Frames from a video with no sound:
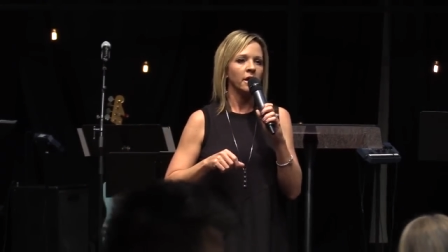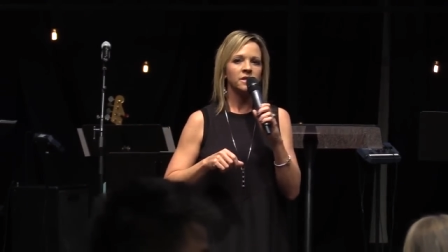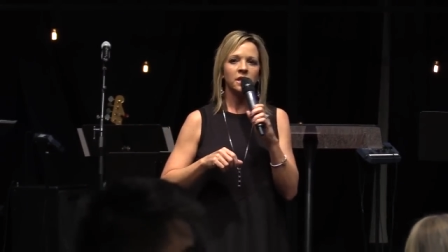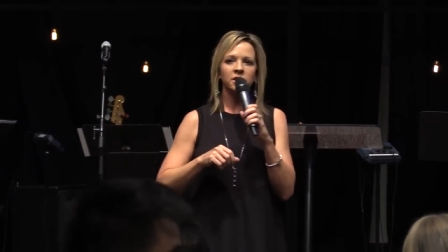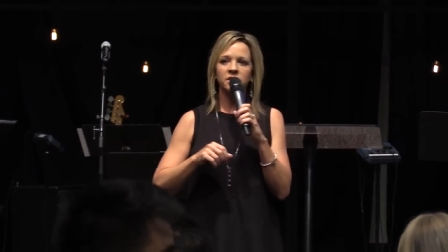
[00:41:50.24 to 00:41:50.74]

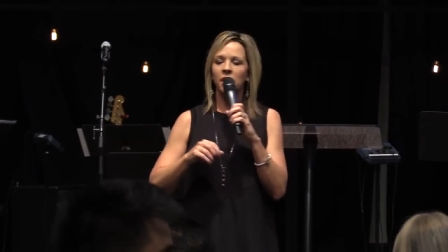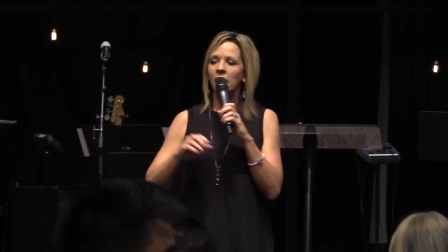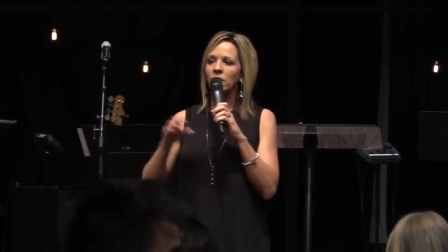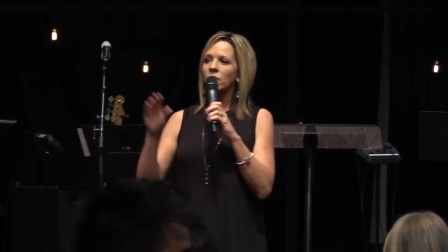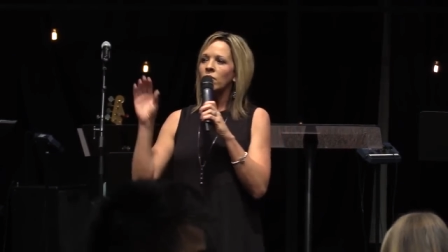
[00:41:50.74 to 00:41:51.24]
you say,
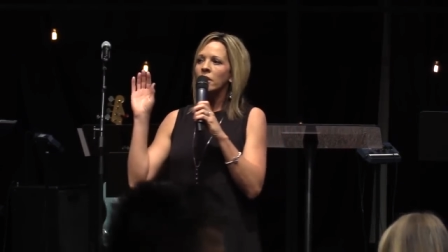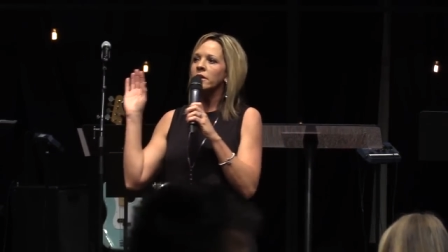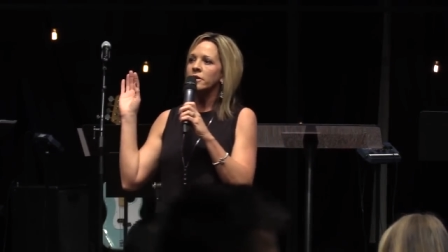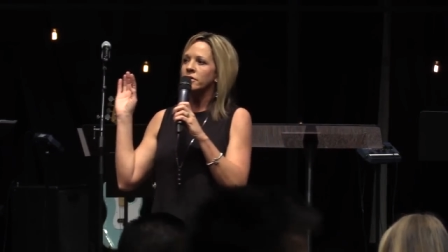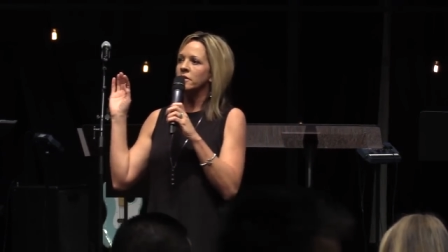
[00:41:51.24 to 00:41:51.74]
I don't
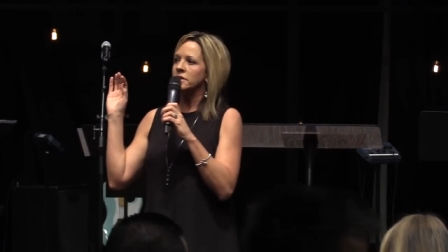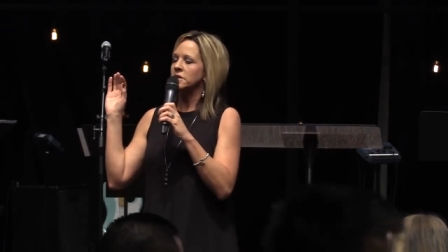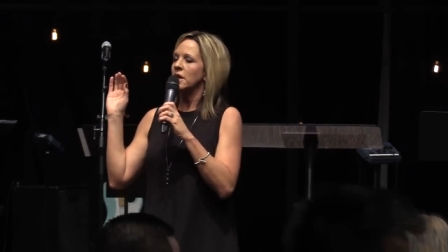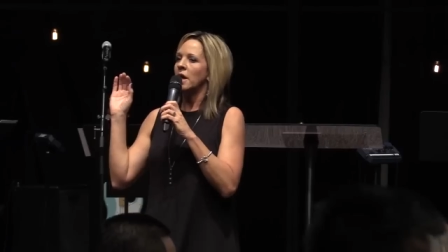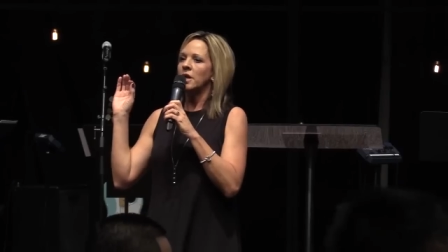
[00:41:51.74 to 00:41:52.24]
want to do
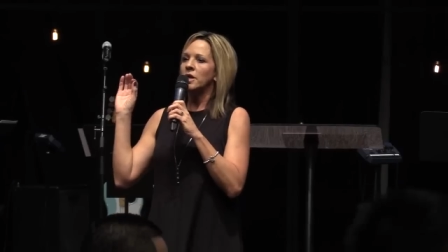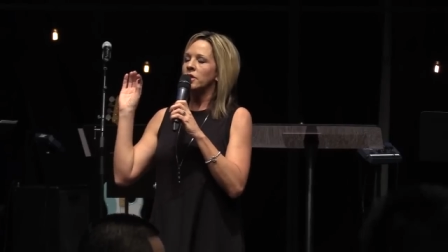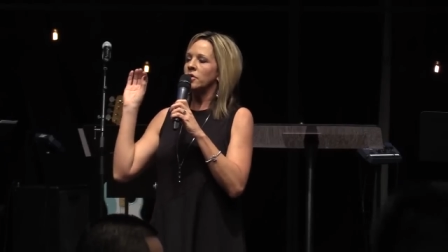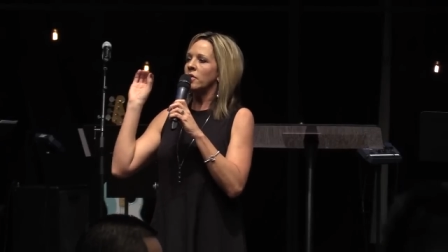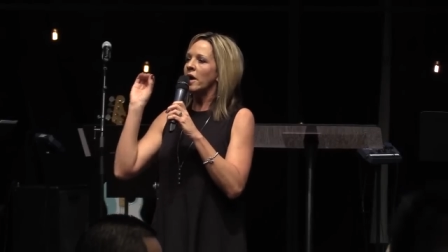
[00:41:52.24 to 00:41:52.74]
this.
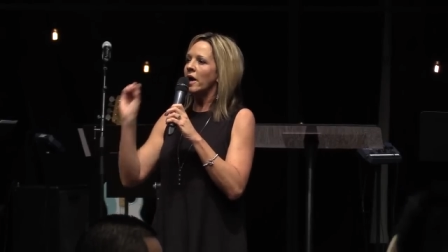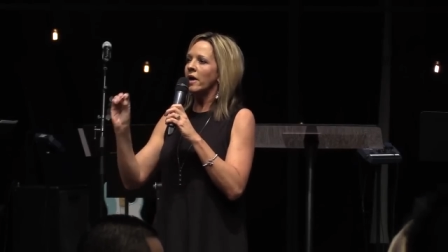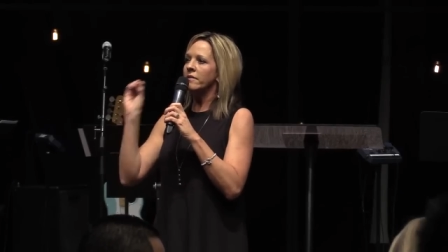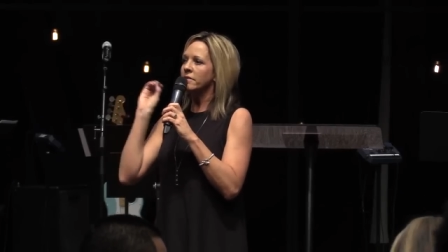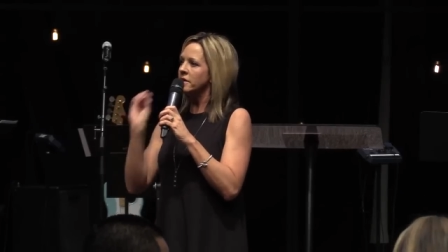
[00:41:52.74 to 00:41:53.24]
You
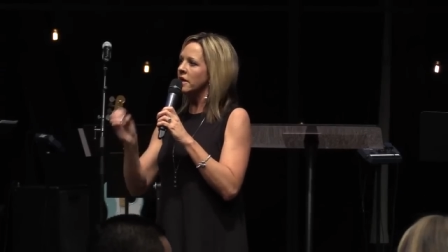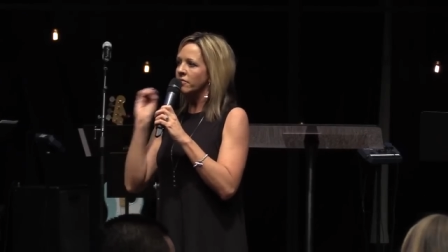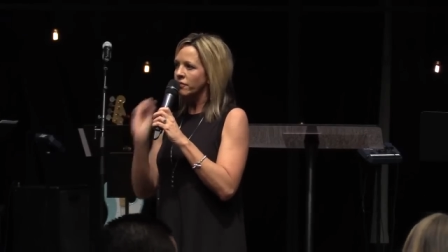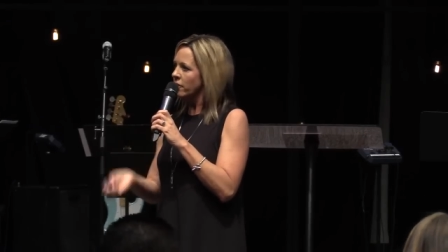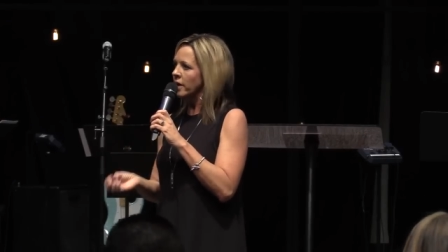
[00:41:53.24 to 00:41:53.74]
have to
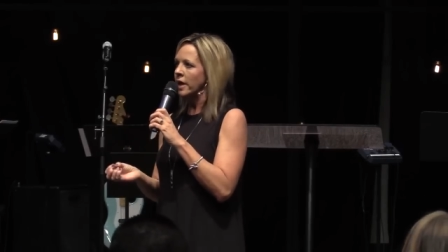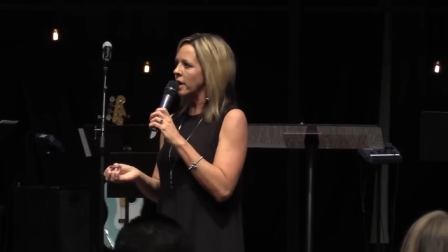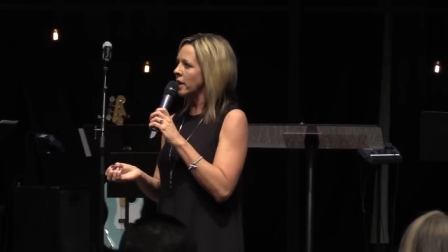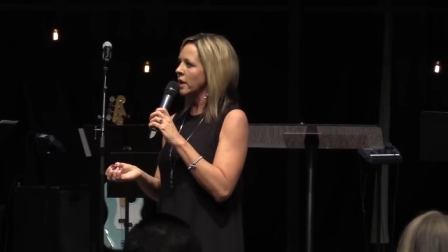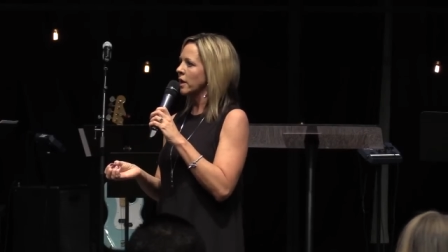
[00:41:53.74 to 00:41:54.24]
get
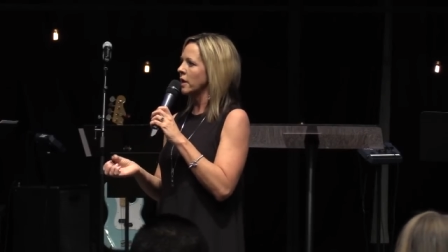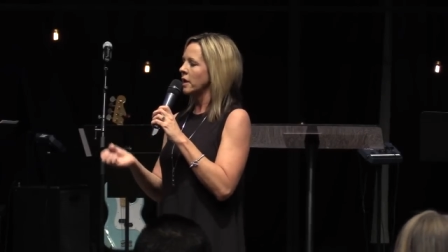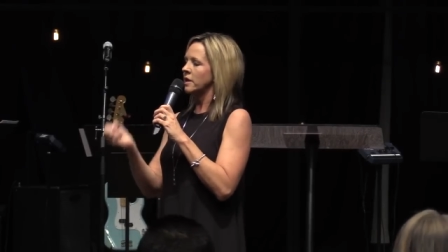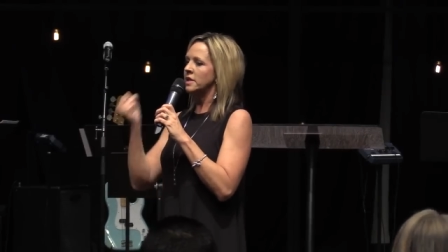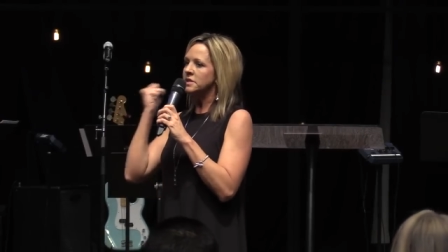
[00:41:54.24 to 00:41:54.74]
free.
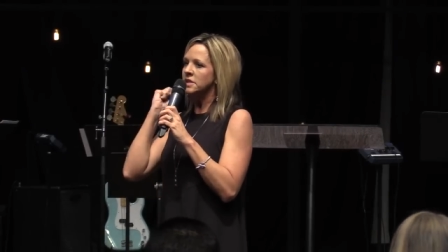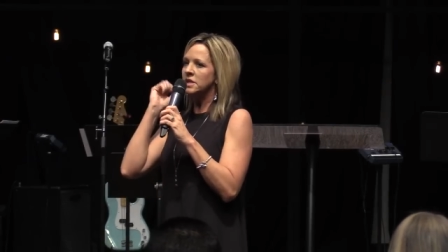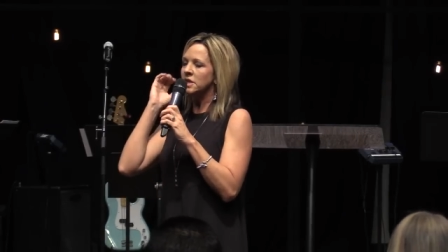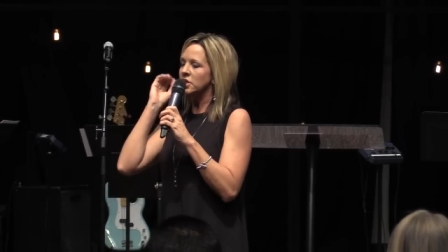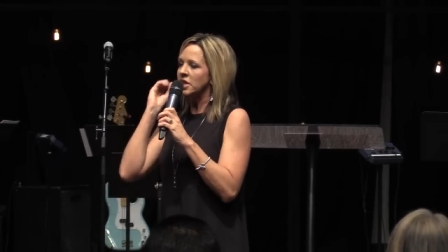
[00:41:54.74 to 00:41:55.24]
This,
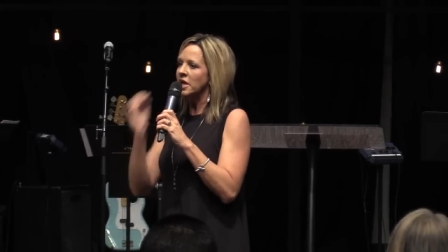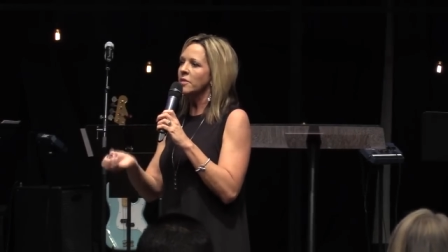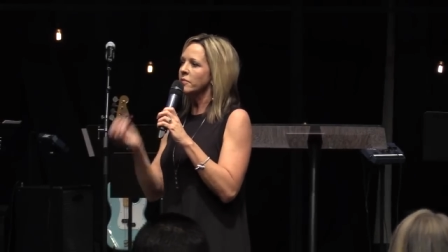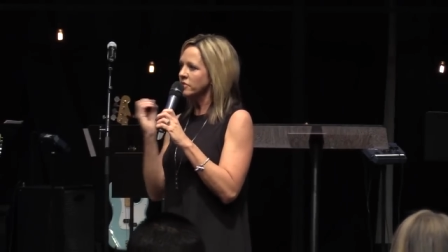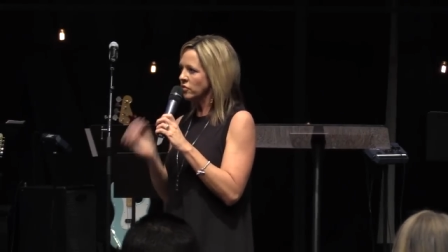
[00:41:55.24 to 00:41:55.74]
you
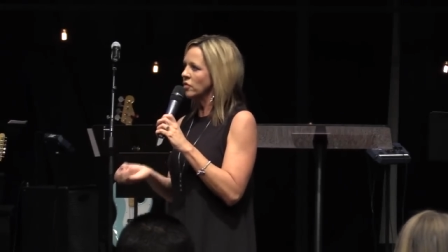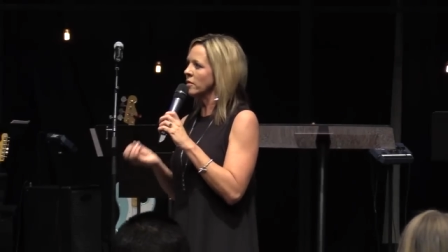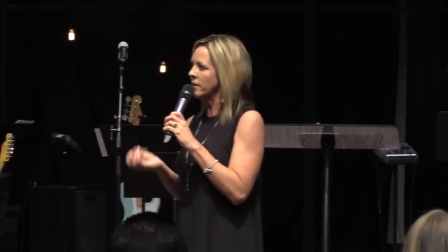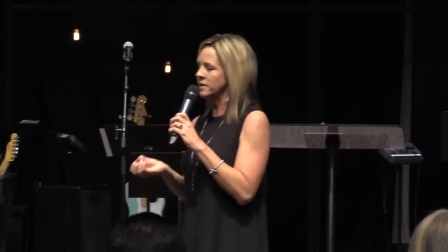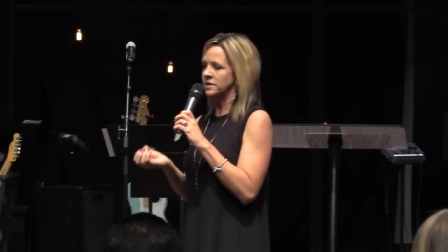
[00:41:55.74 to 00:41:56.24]
can't be
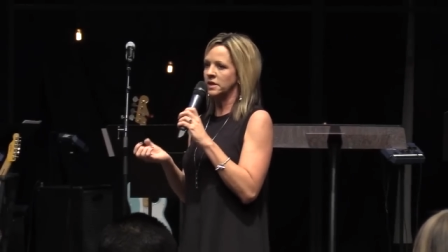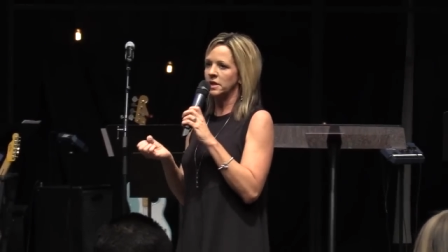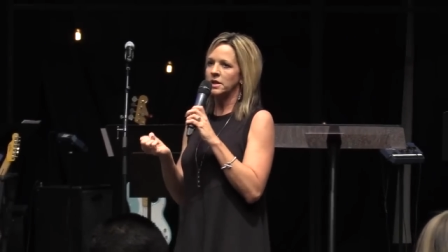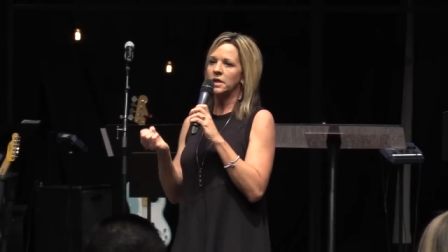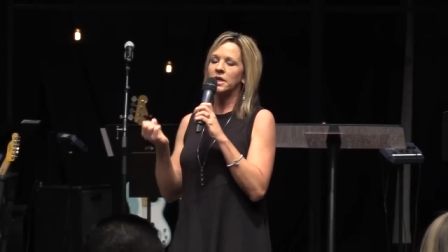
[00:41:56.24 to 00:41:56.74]

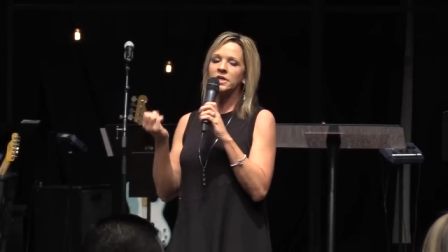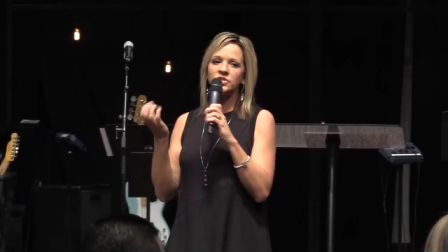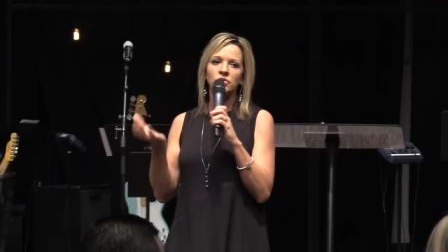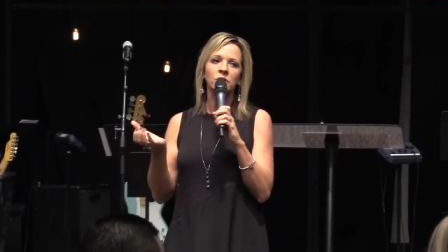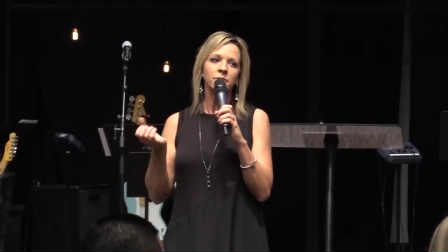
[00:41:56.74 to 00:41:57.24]
tormented.
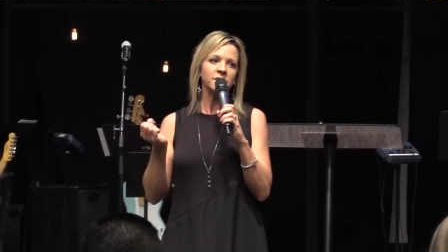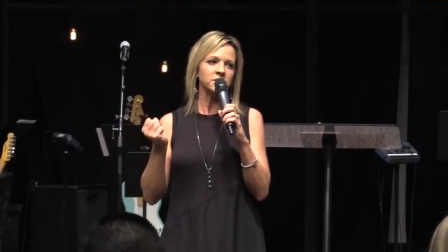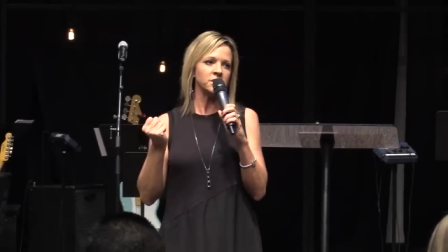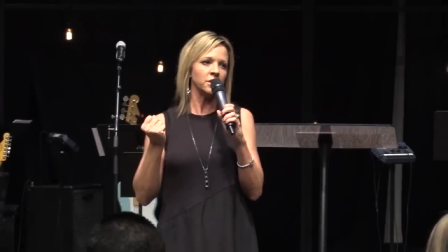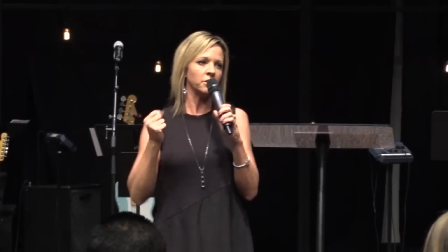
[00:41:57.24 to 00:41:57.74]
It
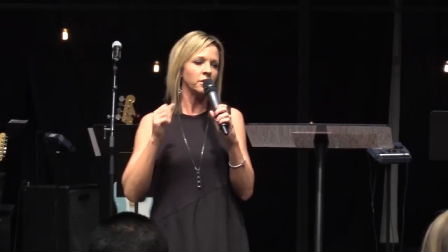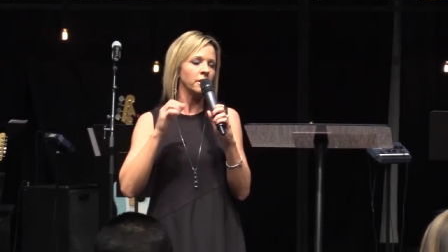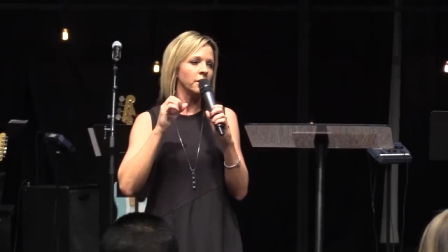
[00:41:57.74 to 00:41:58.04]
torments you.